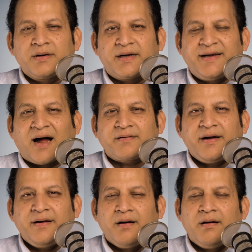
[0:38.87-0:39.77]

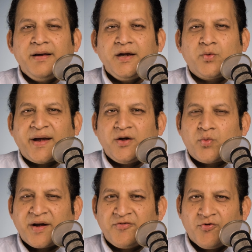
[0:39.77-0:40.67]
conducted in early
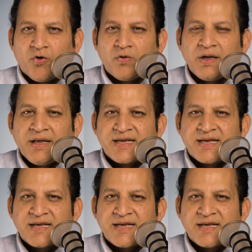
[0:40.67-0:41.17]
2024,